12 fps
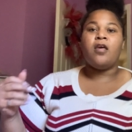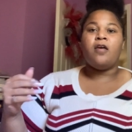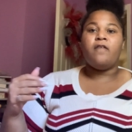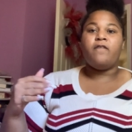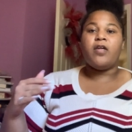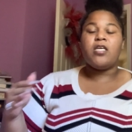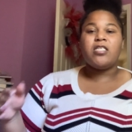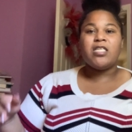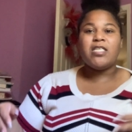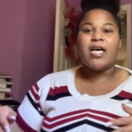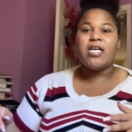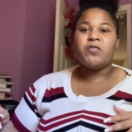finished the
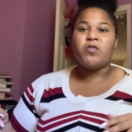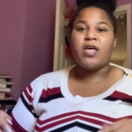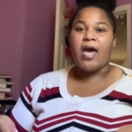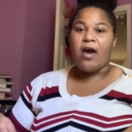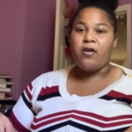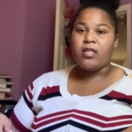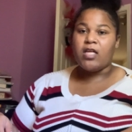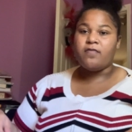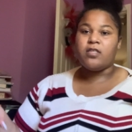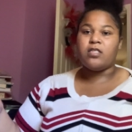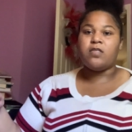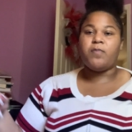test with an hour left
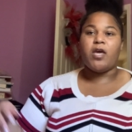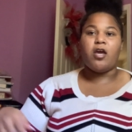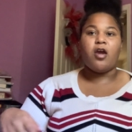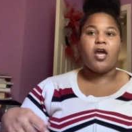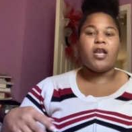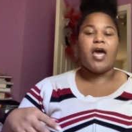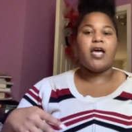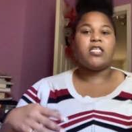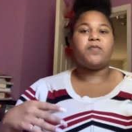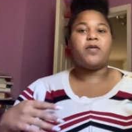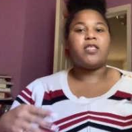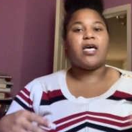to spare, and I
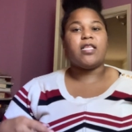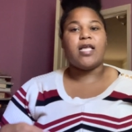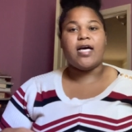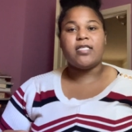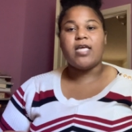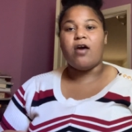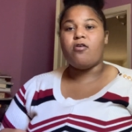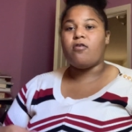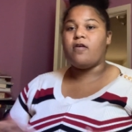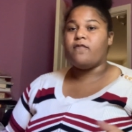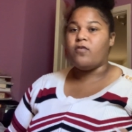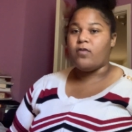spent that last hour
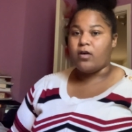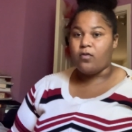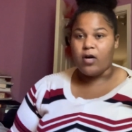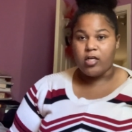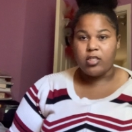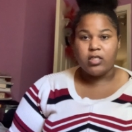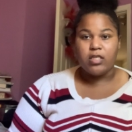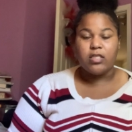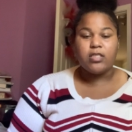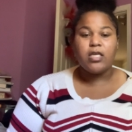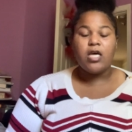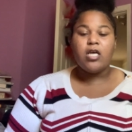reviewing
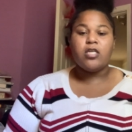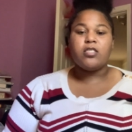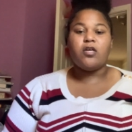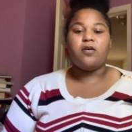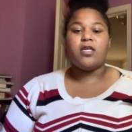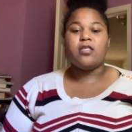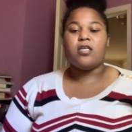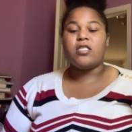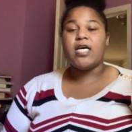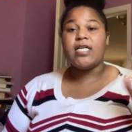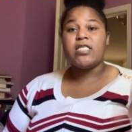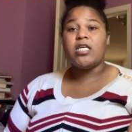questions. So the
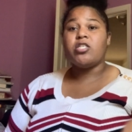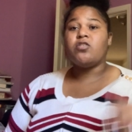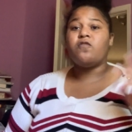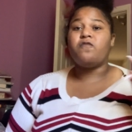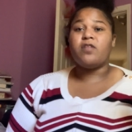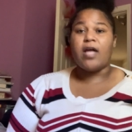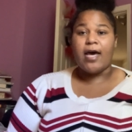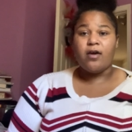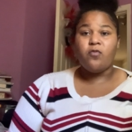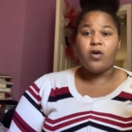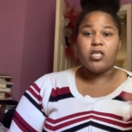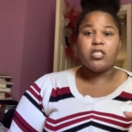test lets you flag
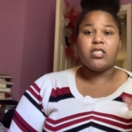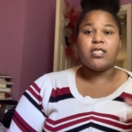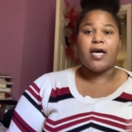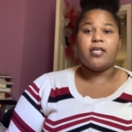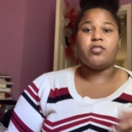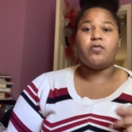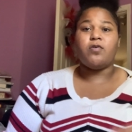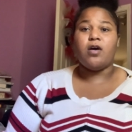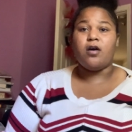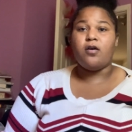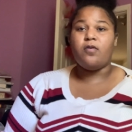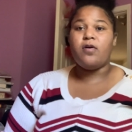questions as you
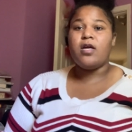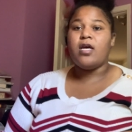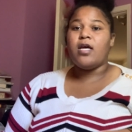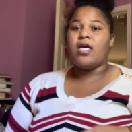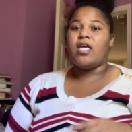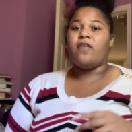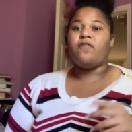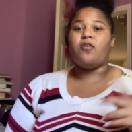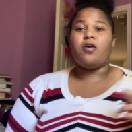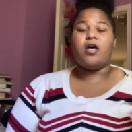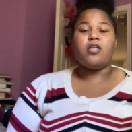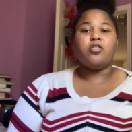go if you're
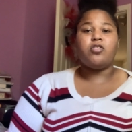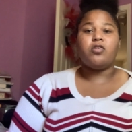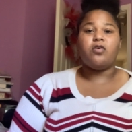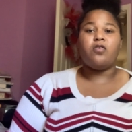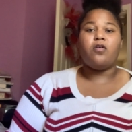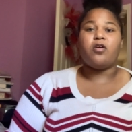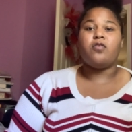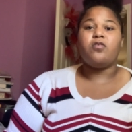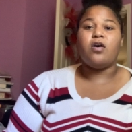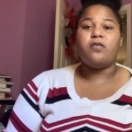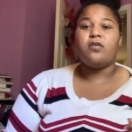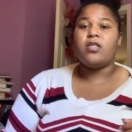unsure or you
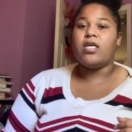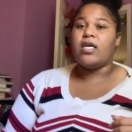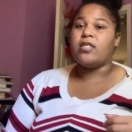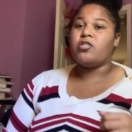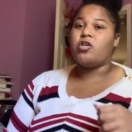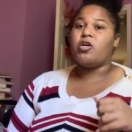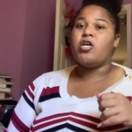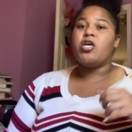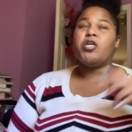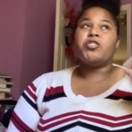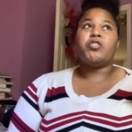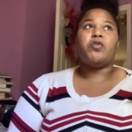don't know the answer,
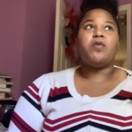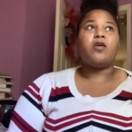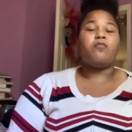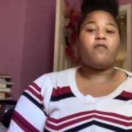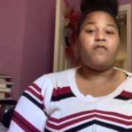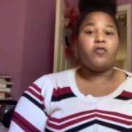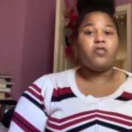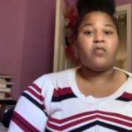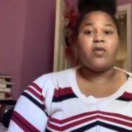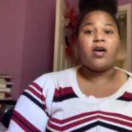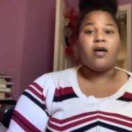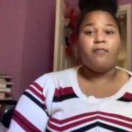so you can review them
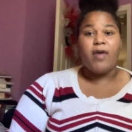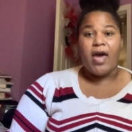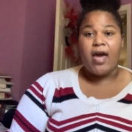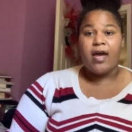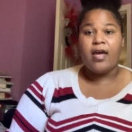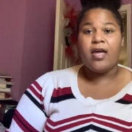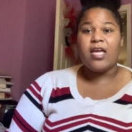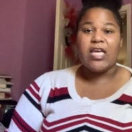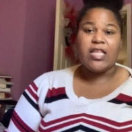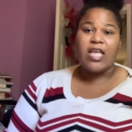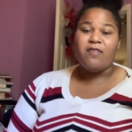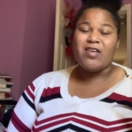and come back.
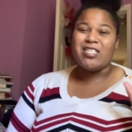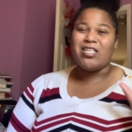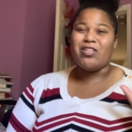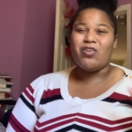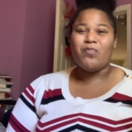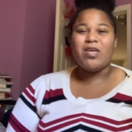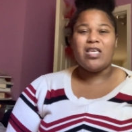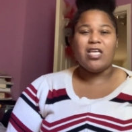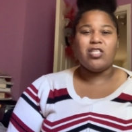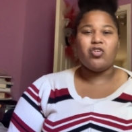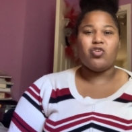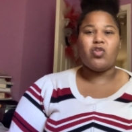And that makes it a little bit
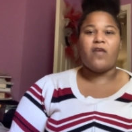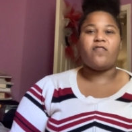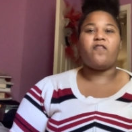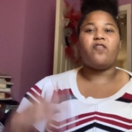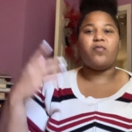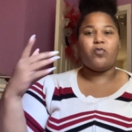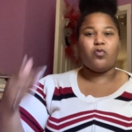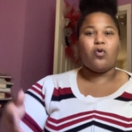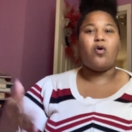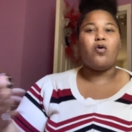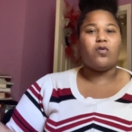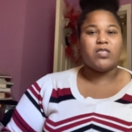easier so you don't have to flip through the
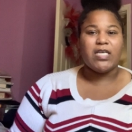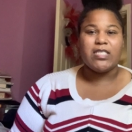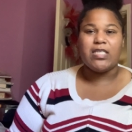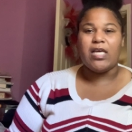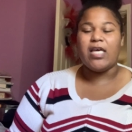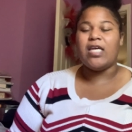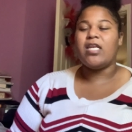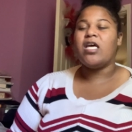whole test again.